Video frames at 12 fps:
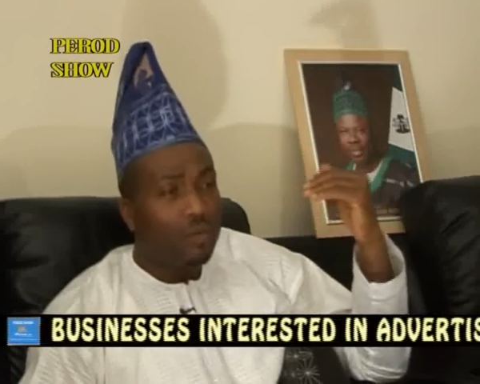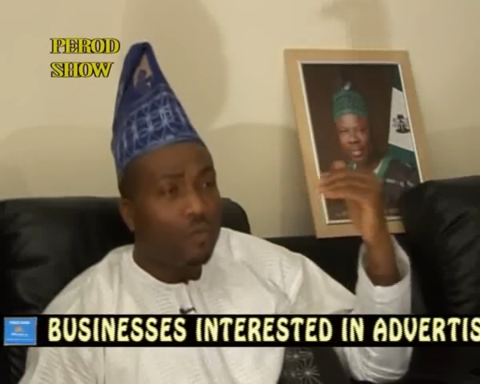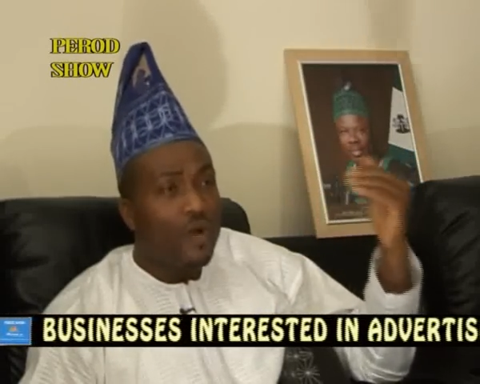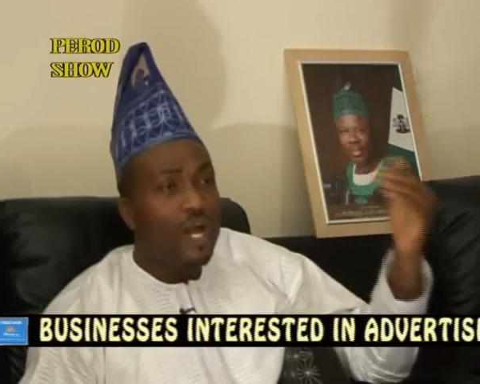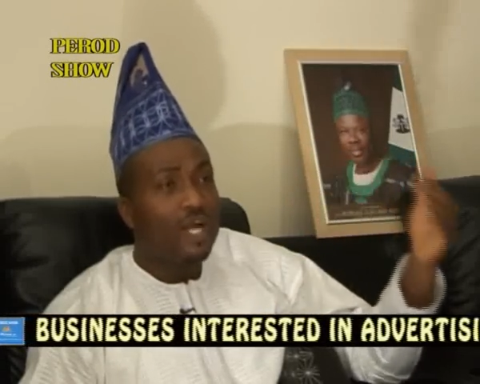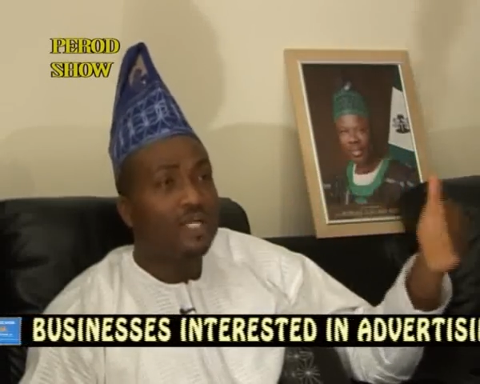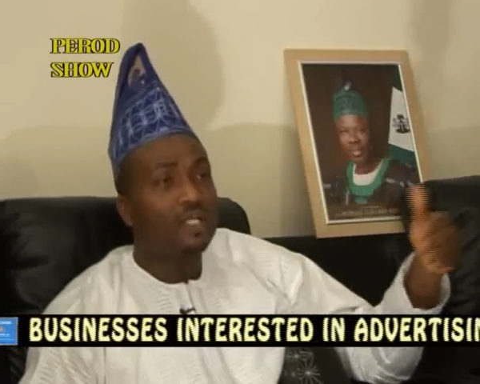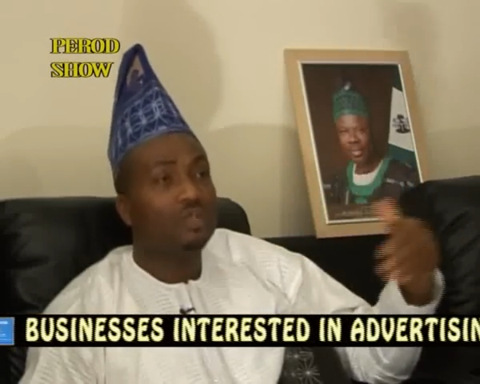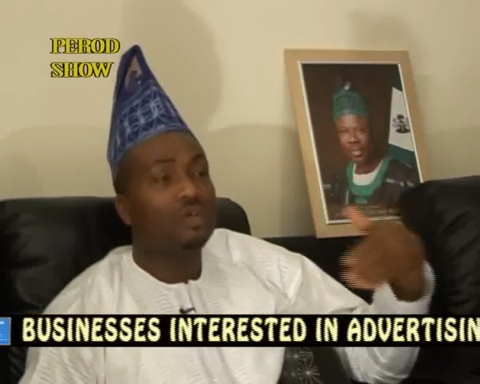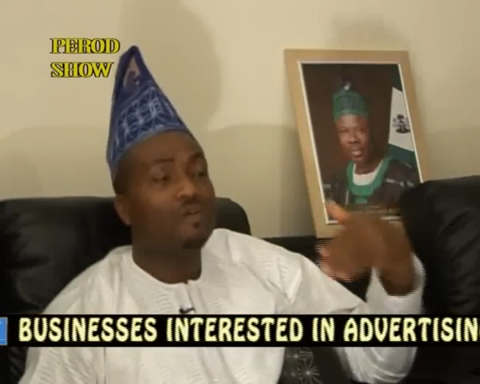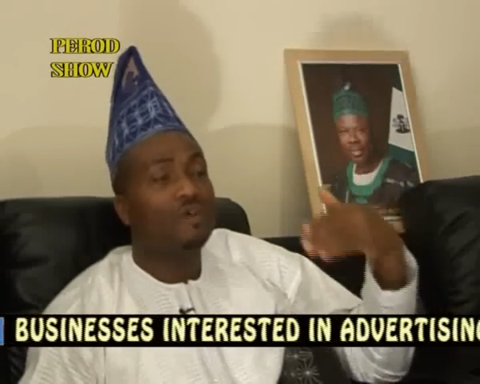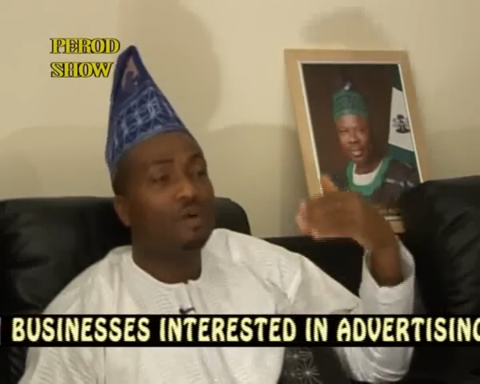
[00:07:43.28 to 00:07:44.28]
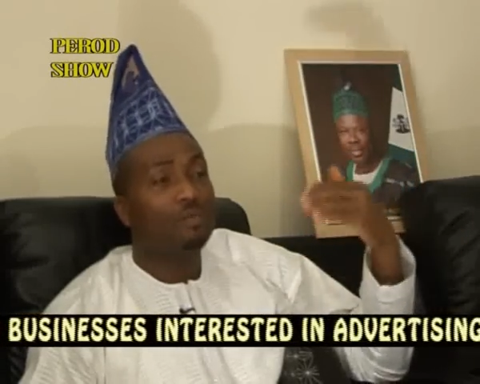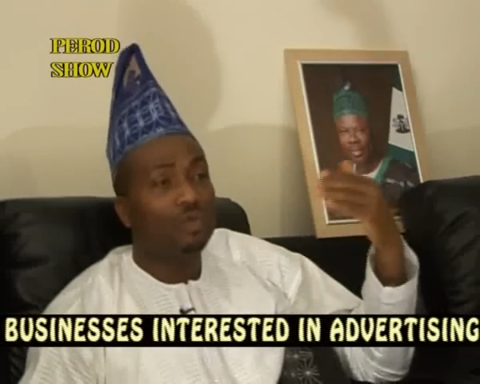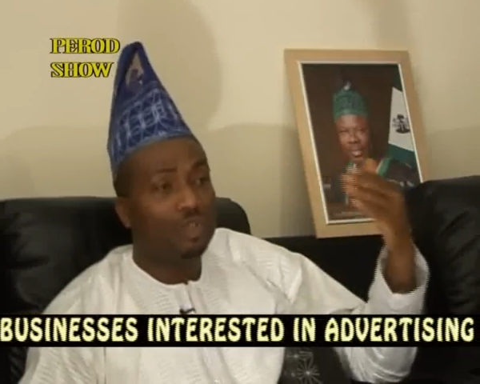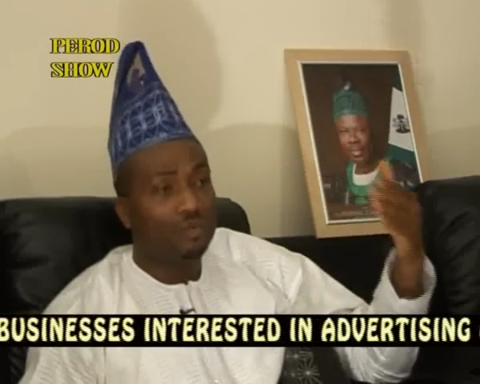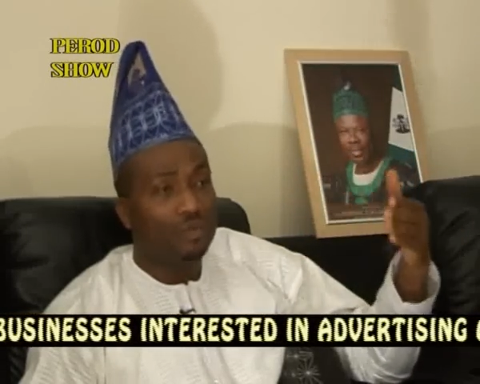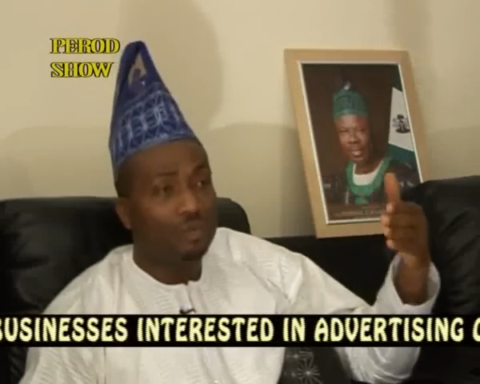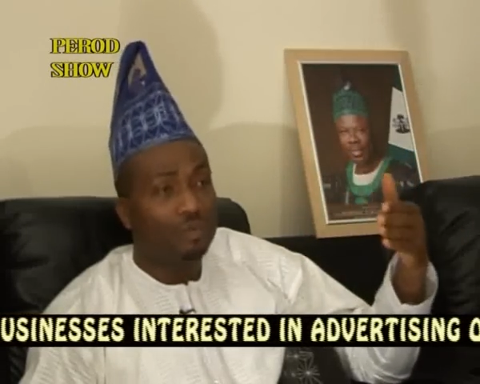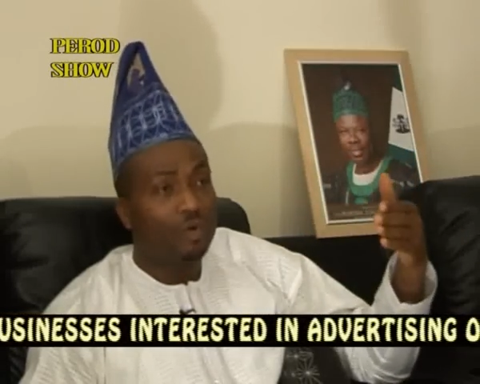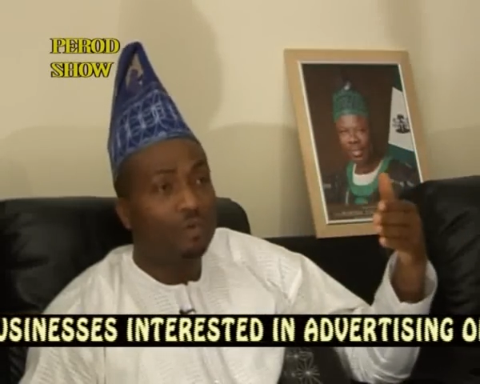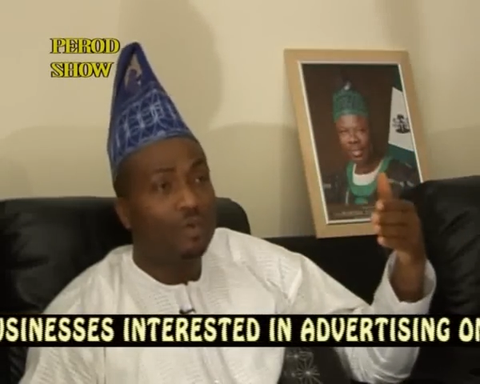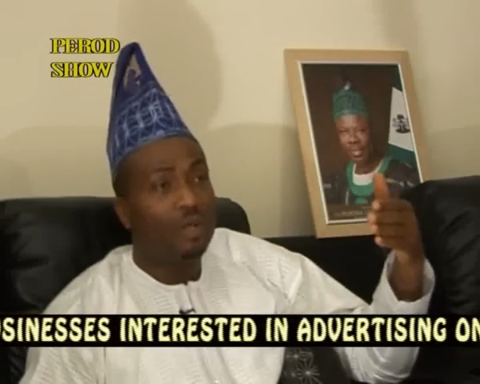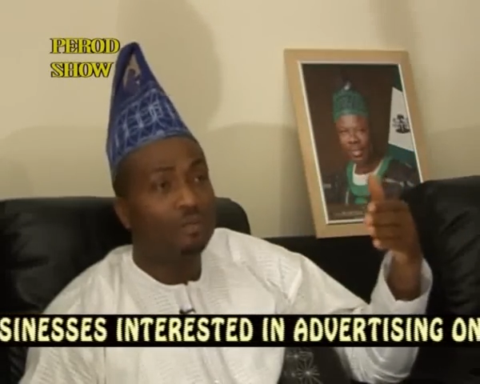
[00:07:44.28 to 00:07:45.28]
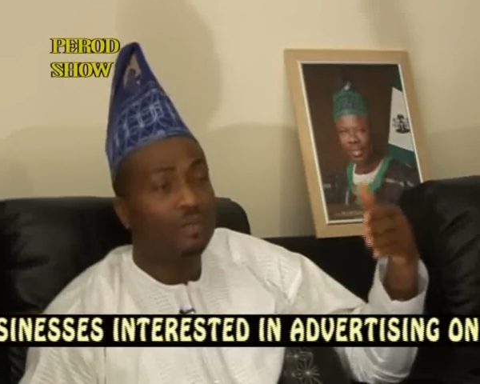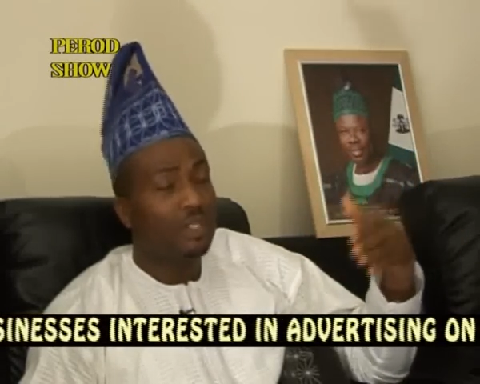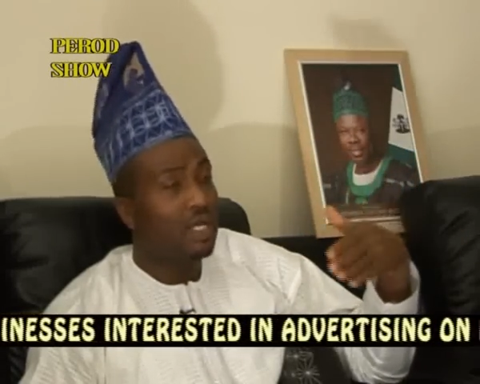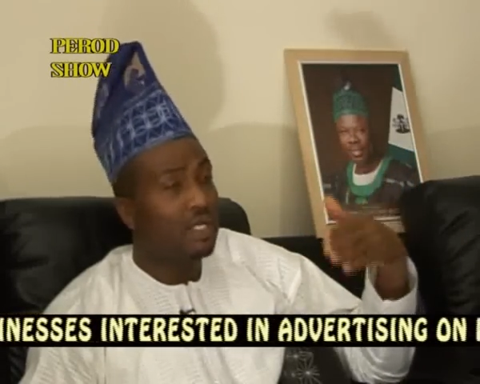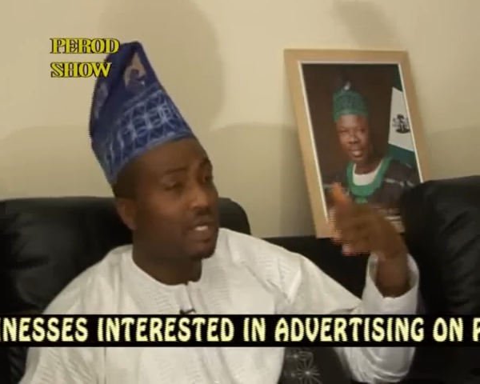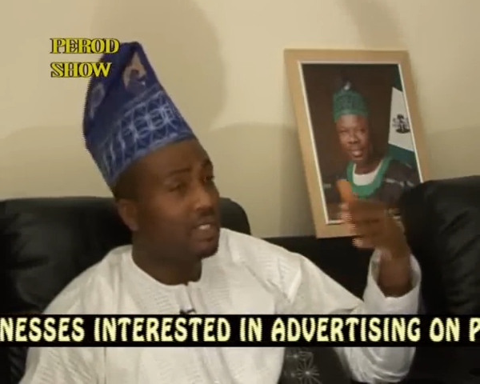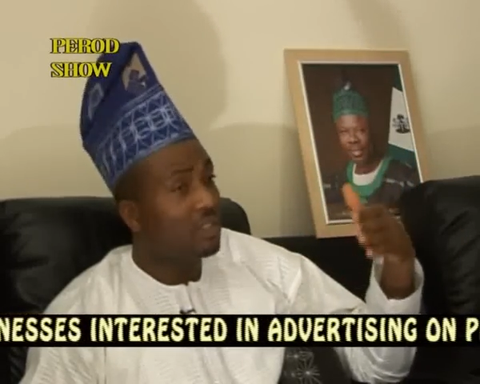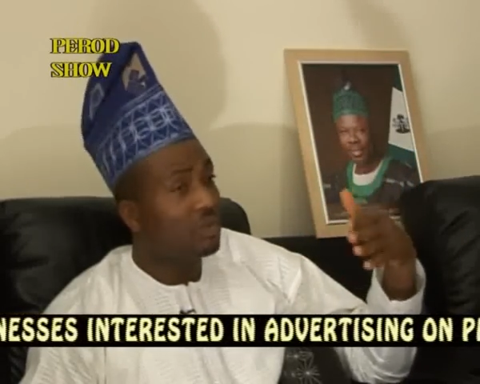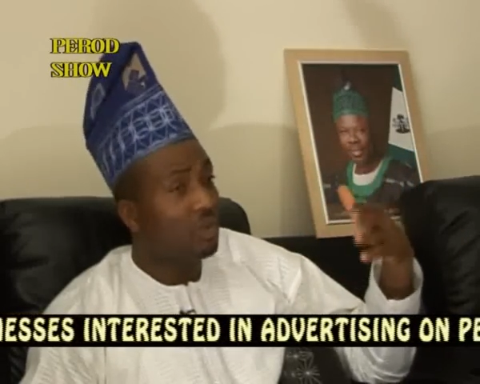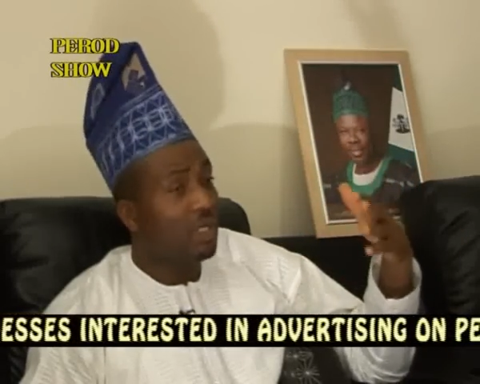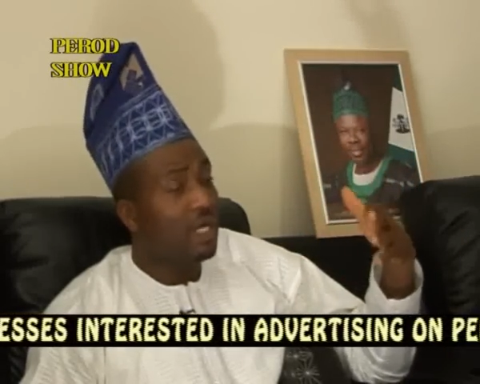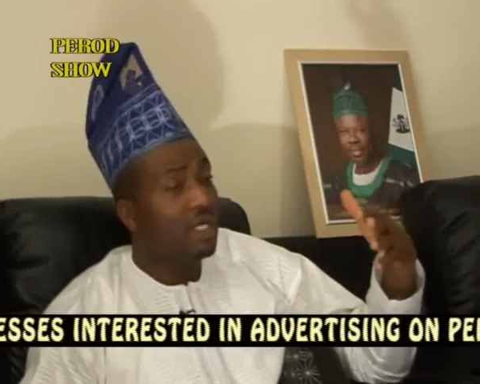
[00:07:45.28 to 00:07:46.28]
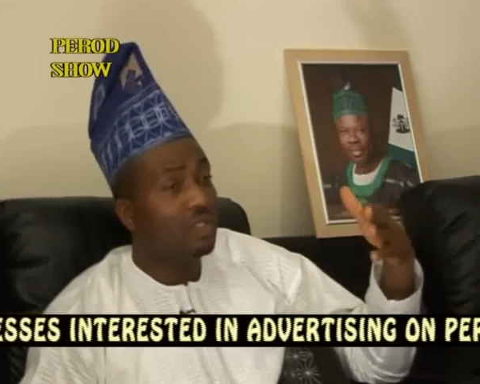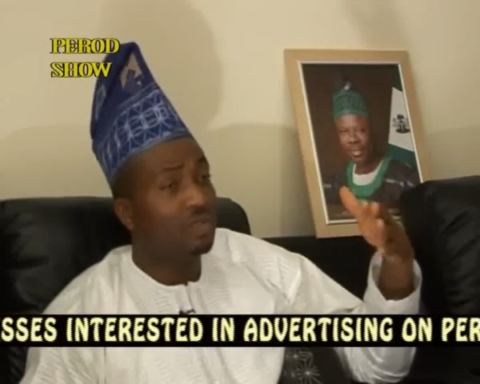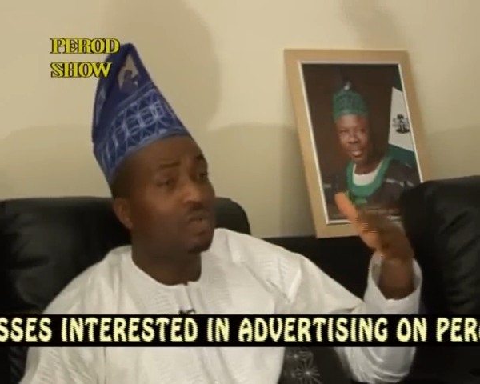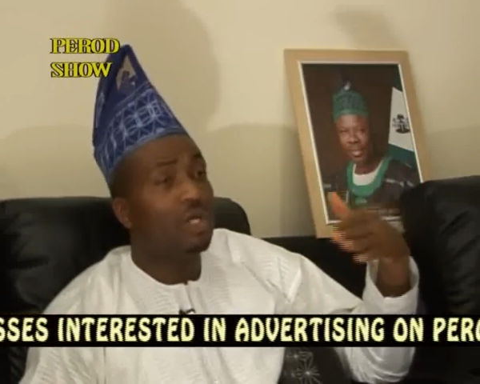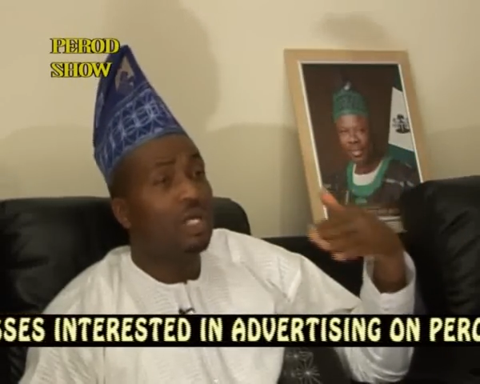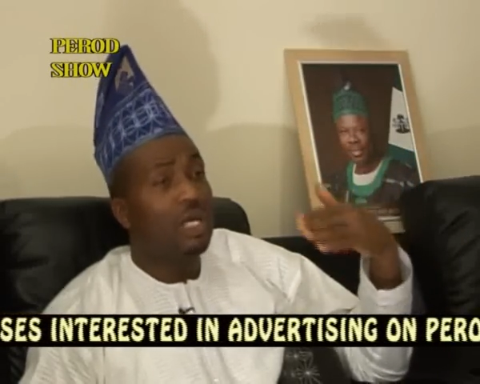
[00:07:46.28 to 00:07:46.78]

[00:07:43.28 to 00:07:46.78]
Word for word: where I discover most of the problems and that is what I do.